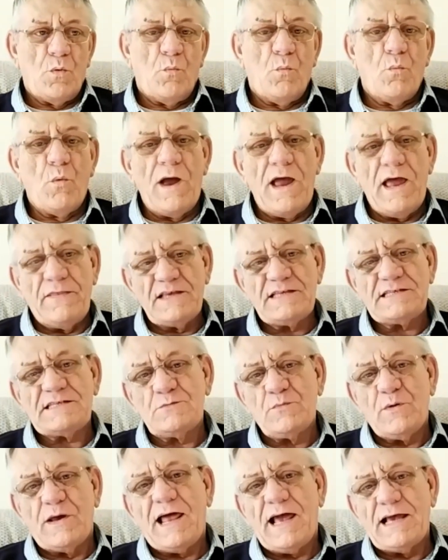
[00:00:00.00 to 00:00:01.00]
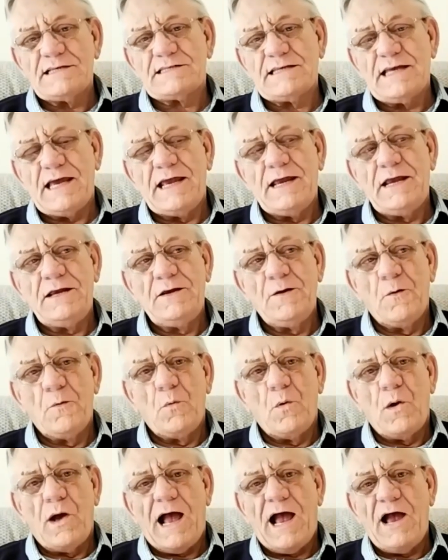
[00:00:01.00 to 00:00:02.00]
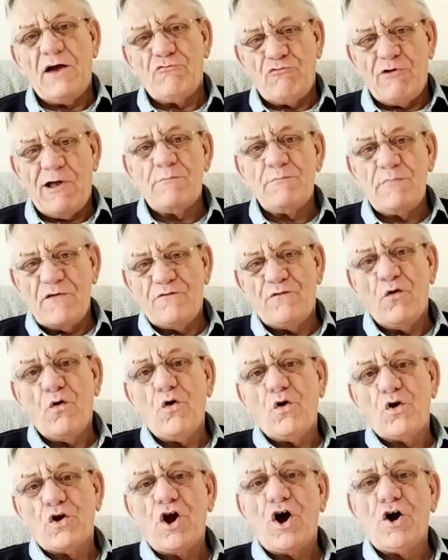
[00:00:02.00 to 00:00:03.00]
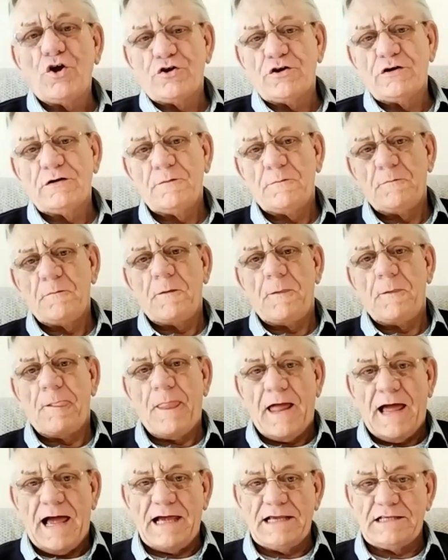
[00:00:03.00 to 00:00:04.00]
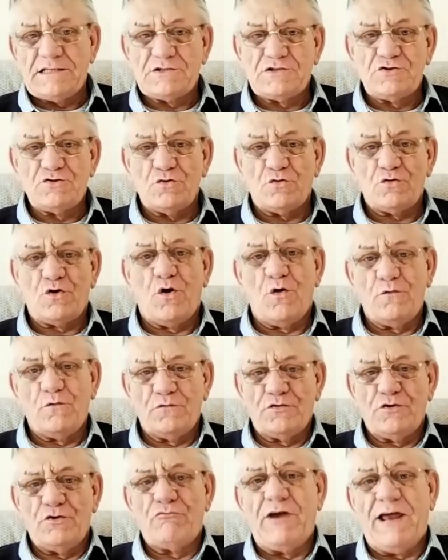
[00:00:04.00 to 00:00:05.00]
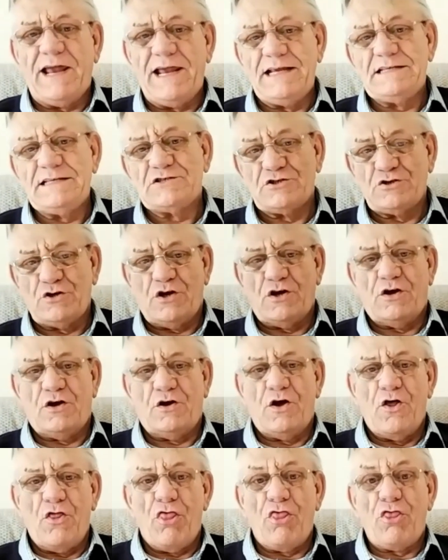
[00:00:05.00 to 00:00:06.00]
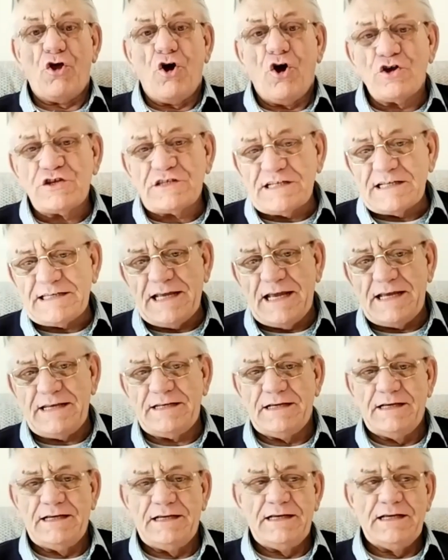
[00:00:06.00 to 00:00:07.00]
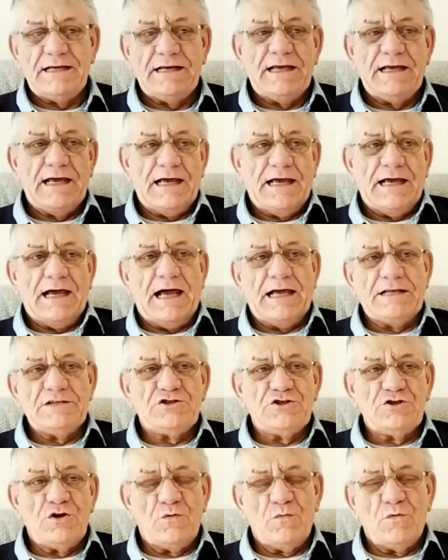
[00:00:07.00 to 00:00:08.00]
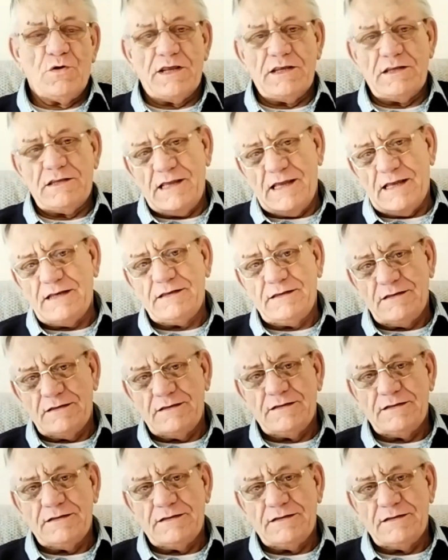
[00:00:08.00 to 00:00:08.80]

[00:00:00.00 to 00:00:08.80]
where this is where I say I ran before God. I took over the reins or thought I did. And you know what it did?